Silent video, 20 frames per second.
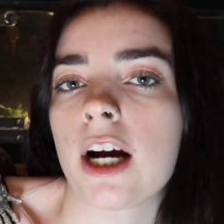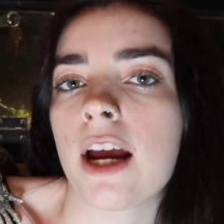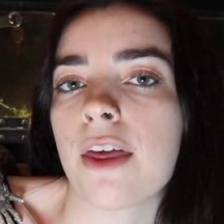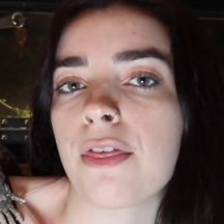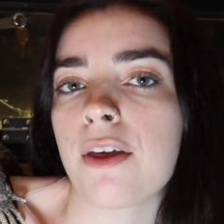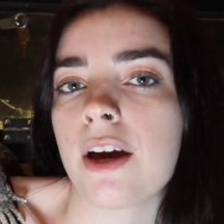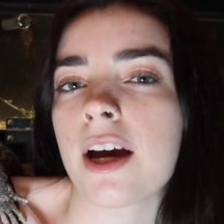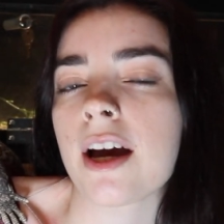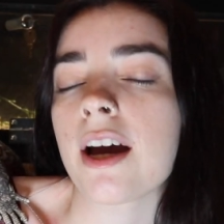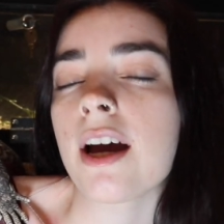I
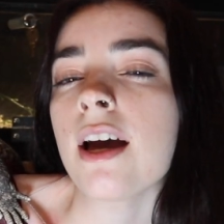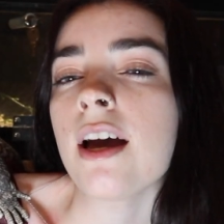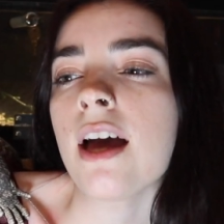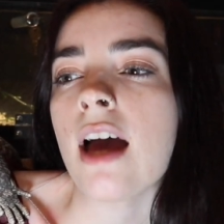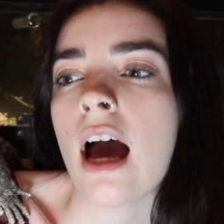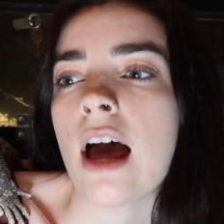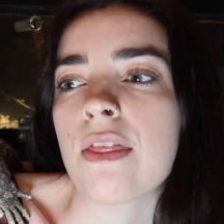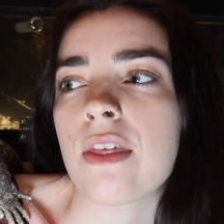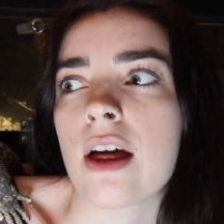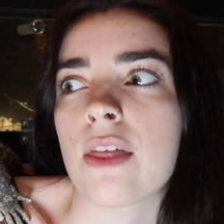think
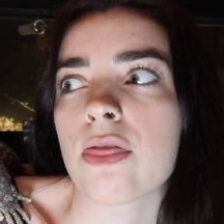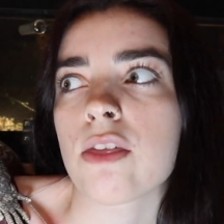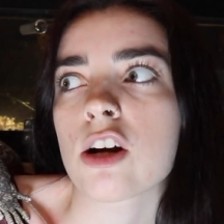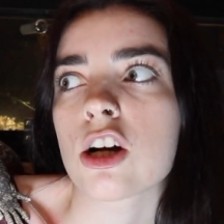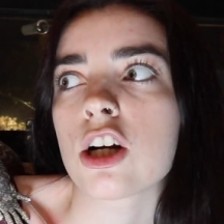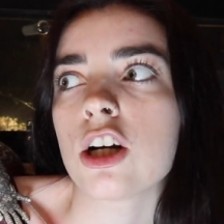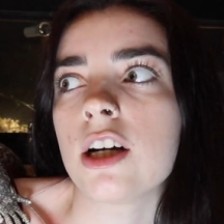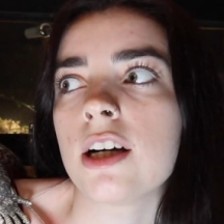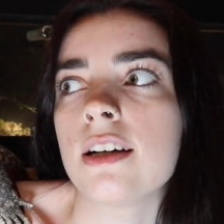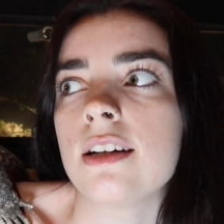that they're
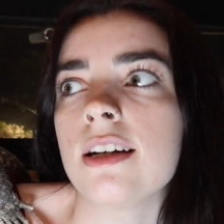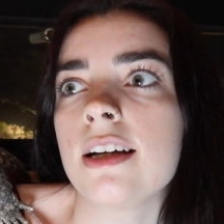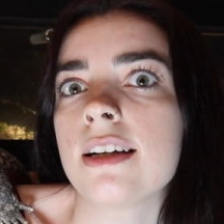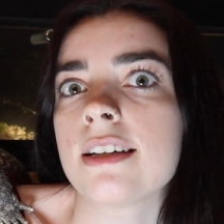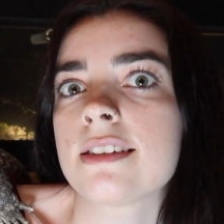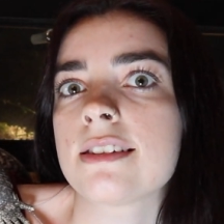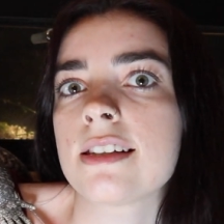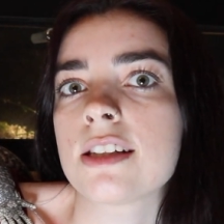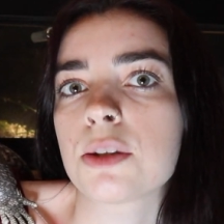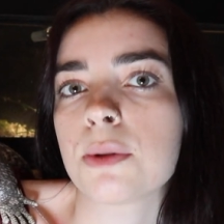good in
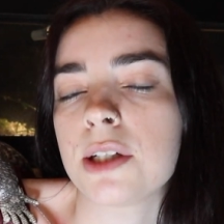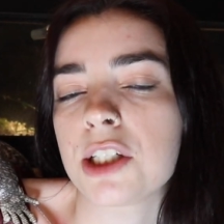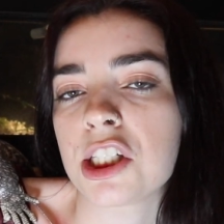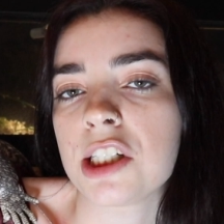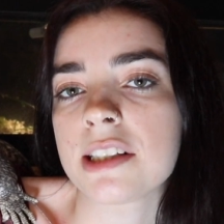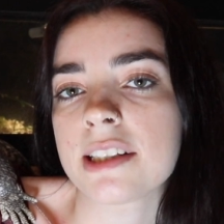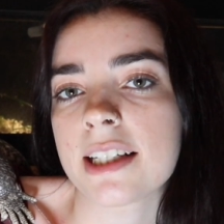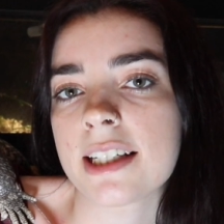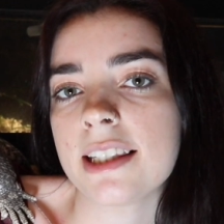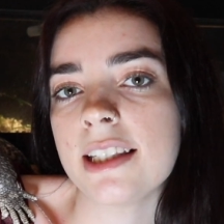
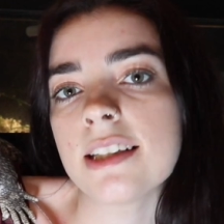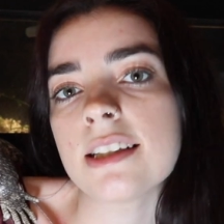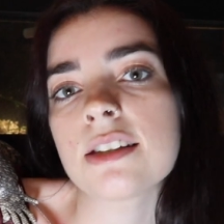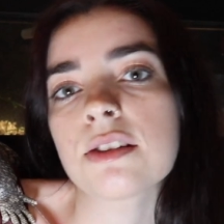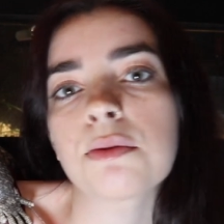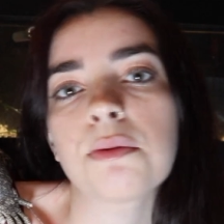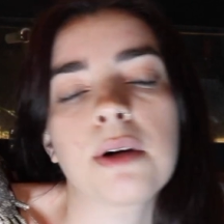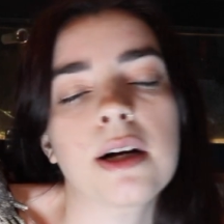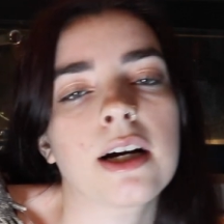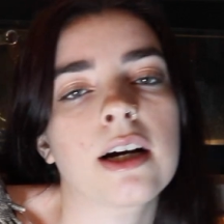situations like this
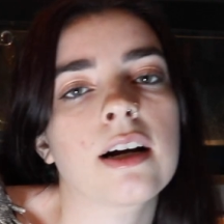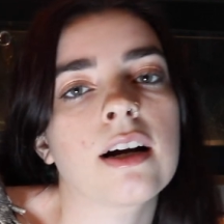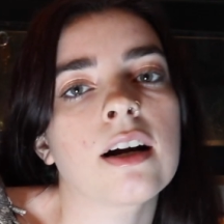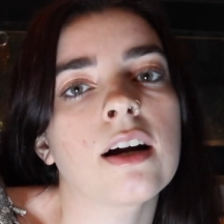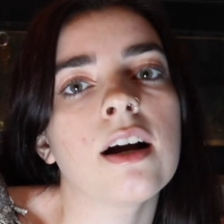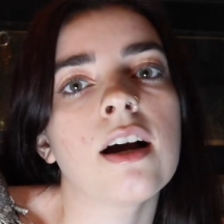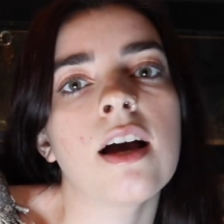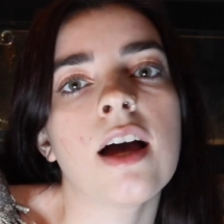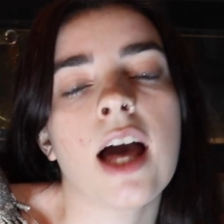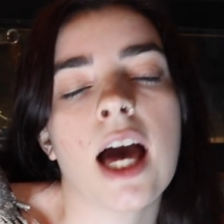where